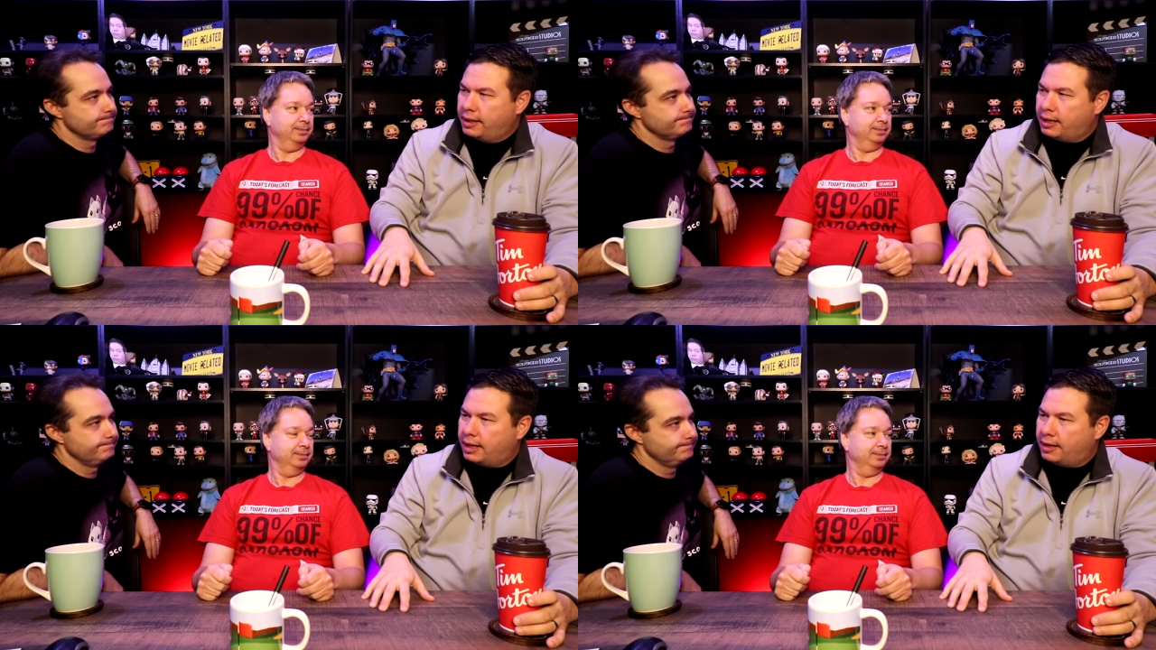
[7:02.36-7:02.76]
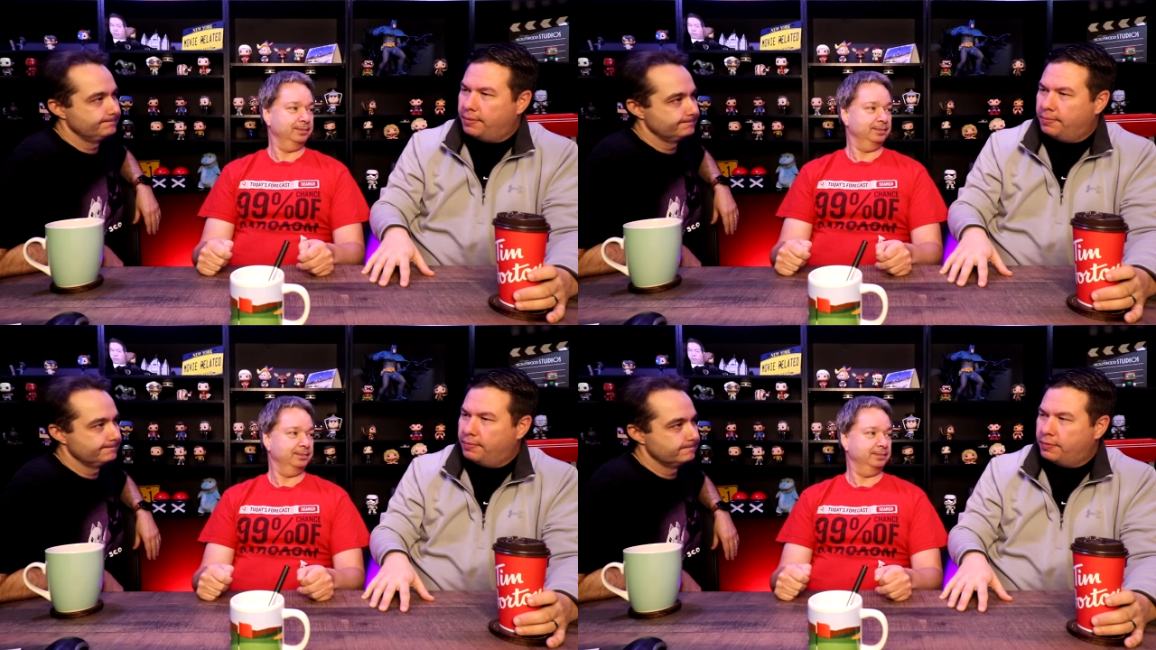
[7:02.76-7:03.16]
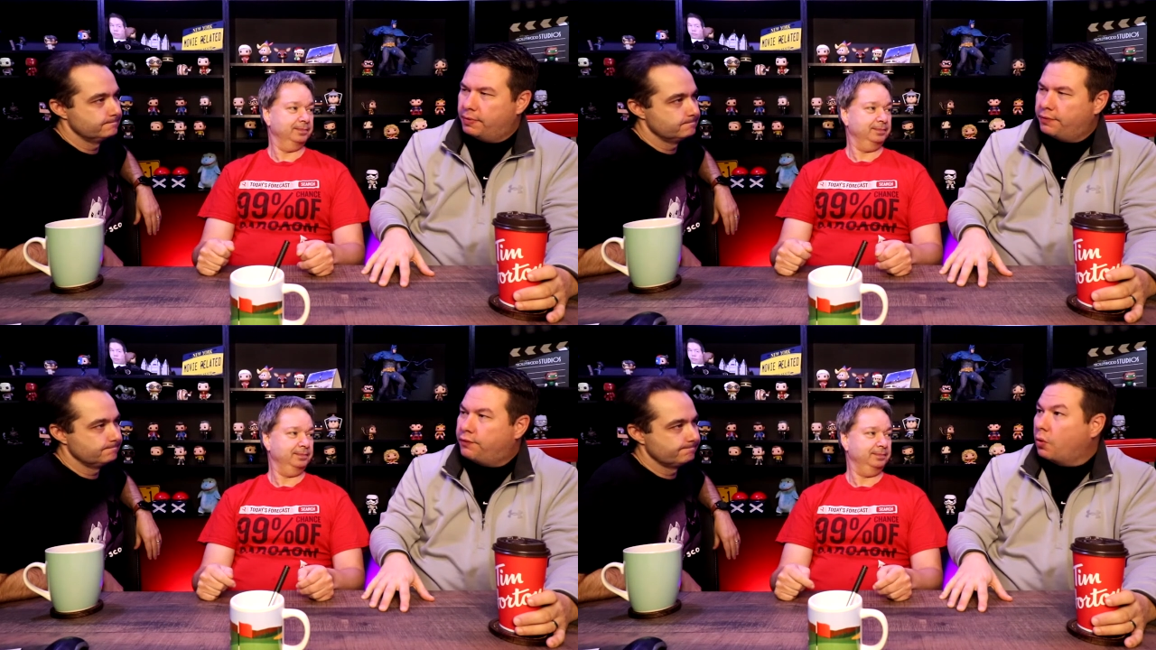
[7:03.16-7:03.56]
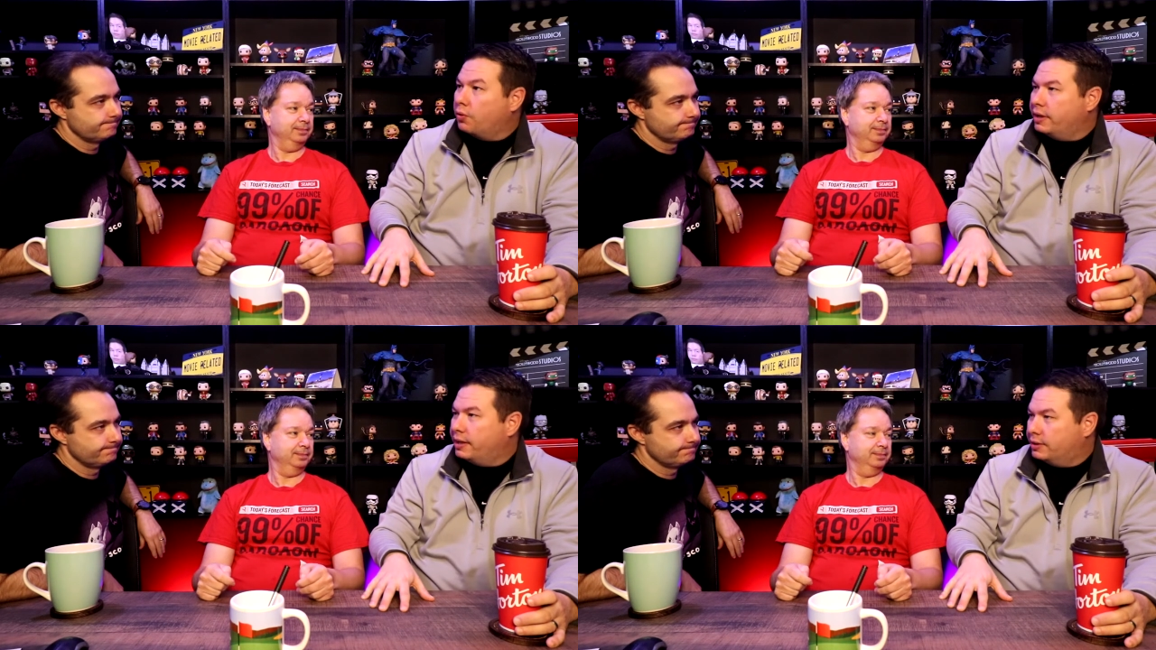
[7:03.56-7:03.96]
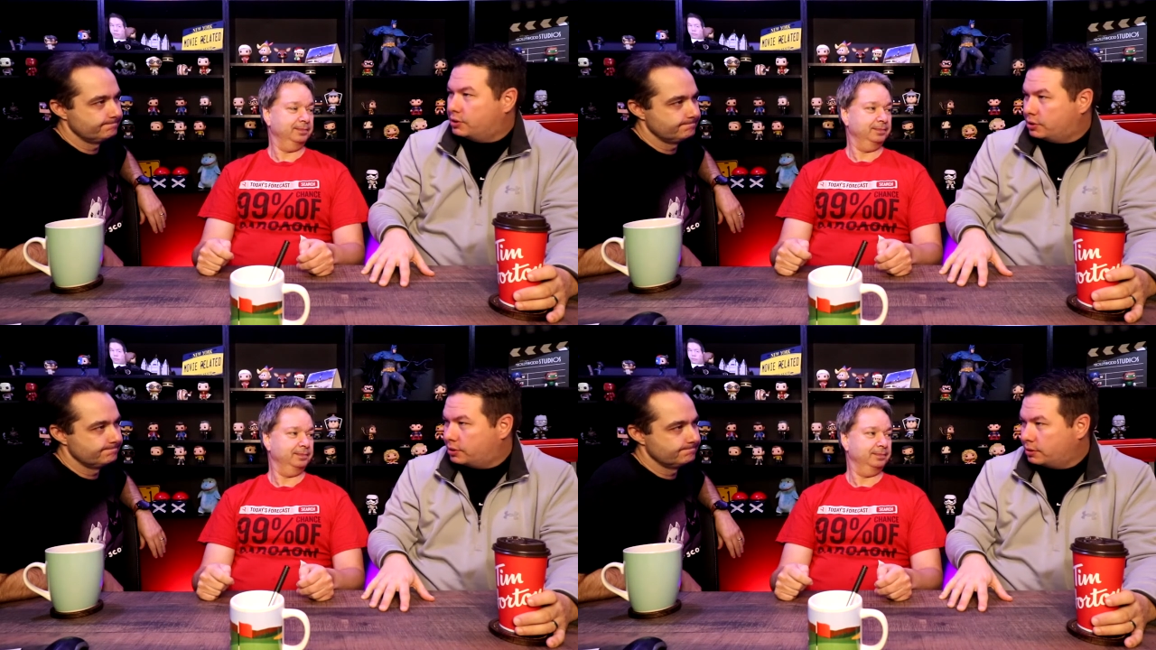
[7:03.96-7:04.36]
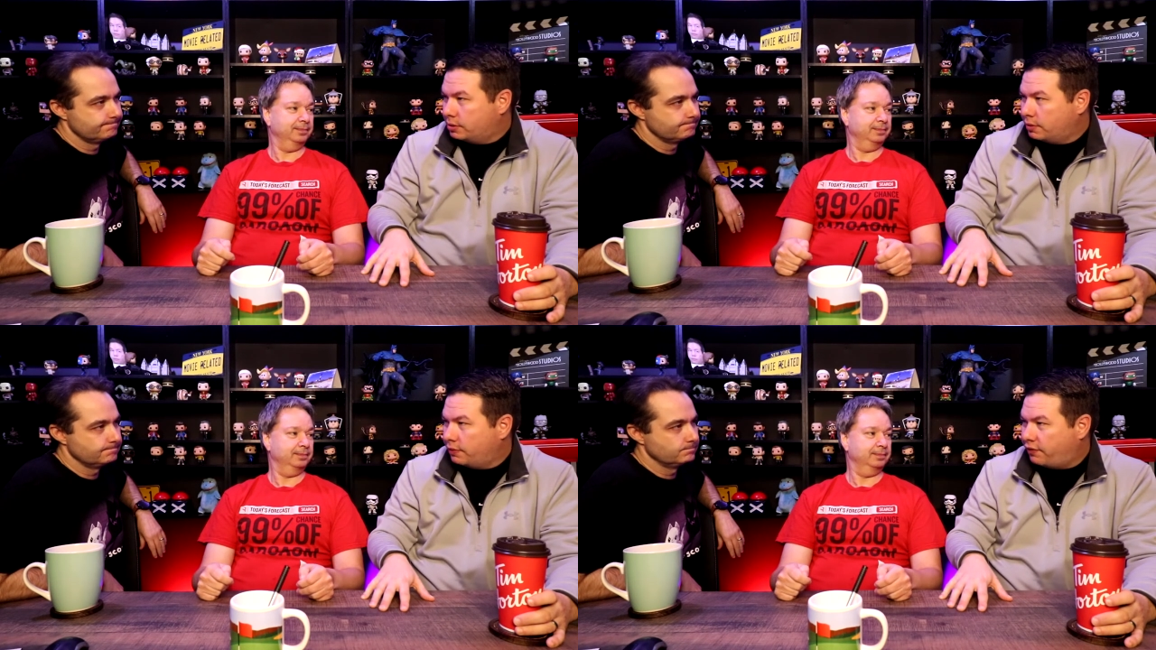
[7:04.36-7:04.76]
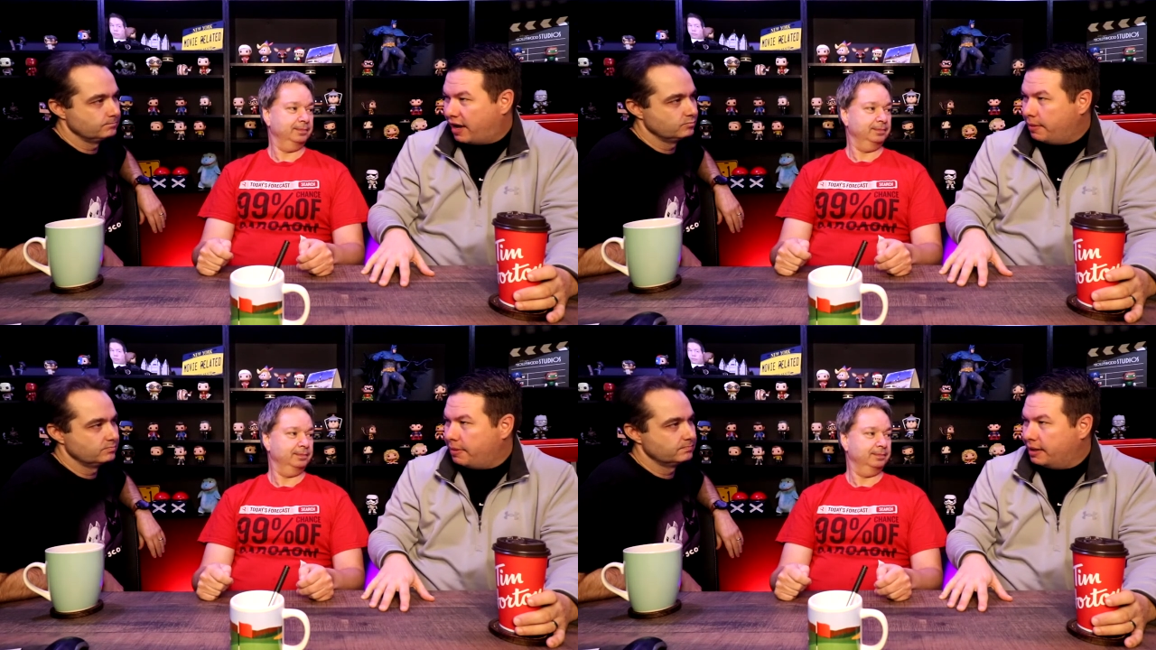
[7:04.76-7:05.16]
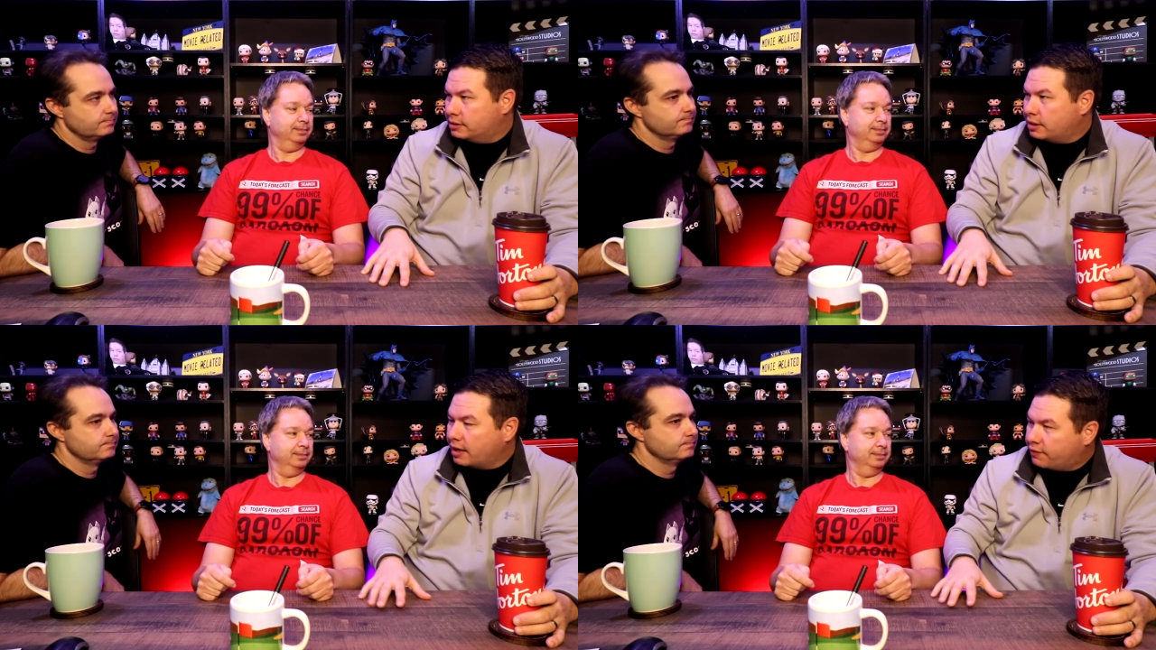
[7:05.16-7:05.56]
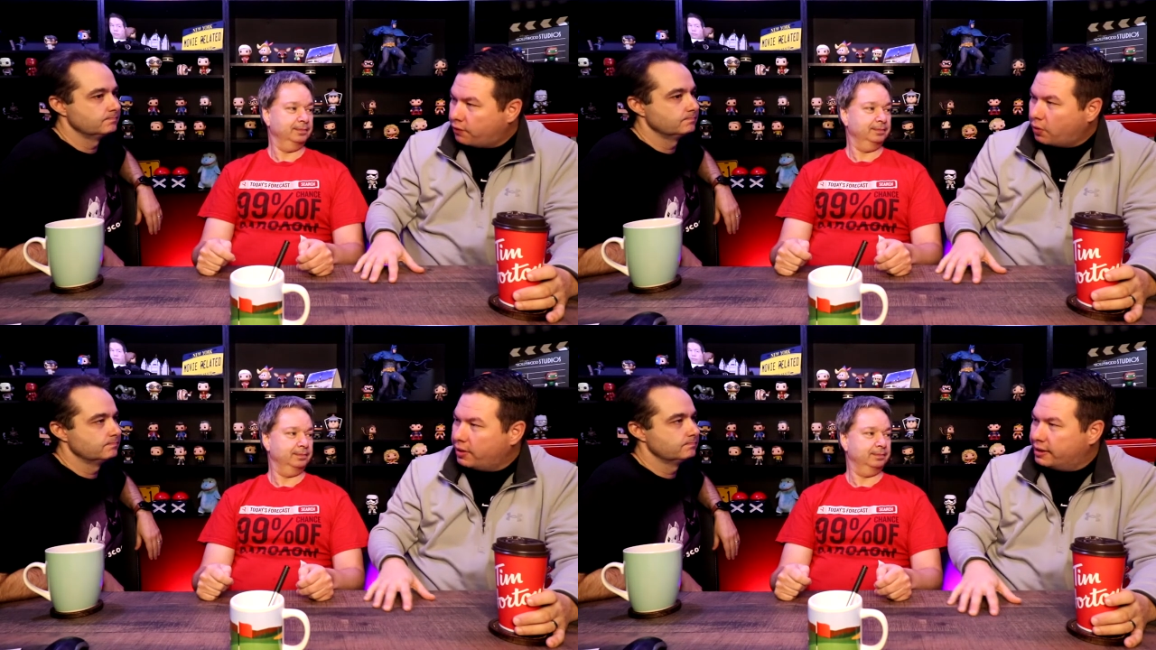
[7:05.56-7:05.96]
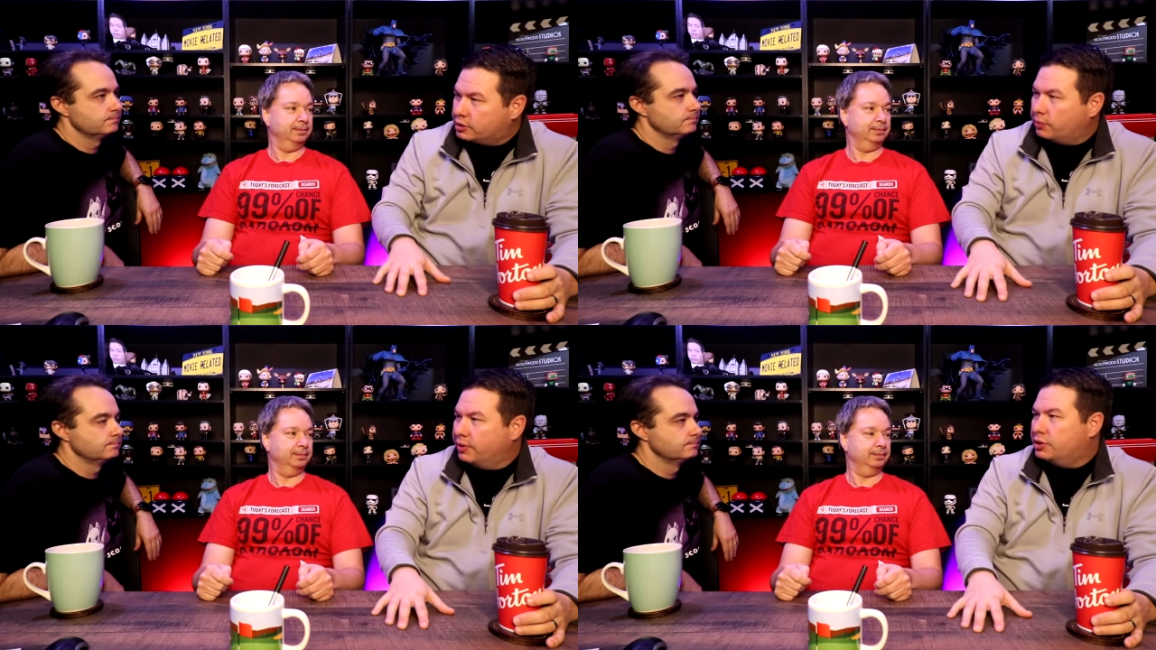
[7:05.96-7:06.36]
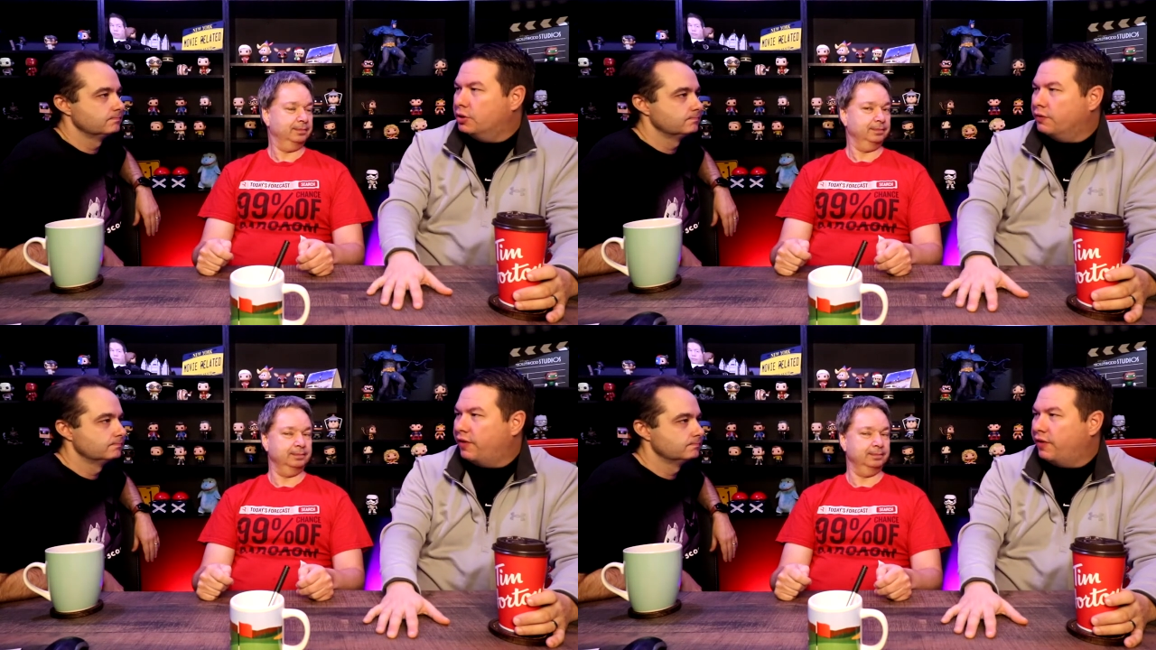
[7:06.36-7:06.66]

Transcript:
Speaker 1: um, for its fan base, like for its original